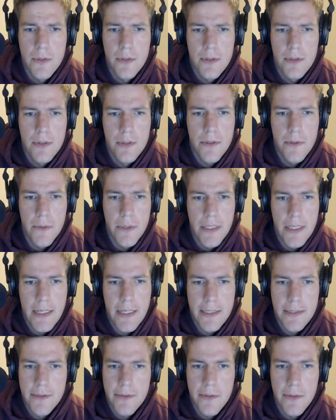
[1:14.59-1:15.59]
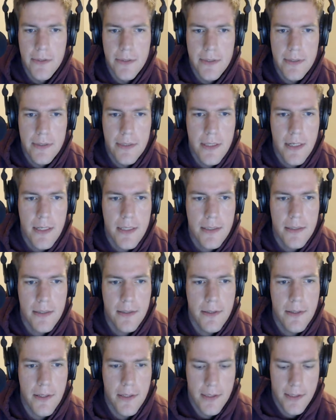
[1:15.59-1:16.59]
do in high school, not in
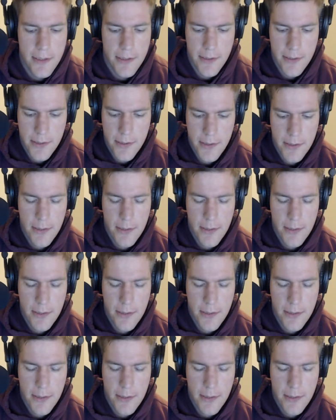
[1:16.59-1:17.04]
college.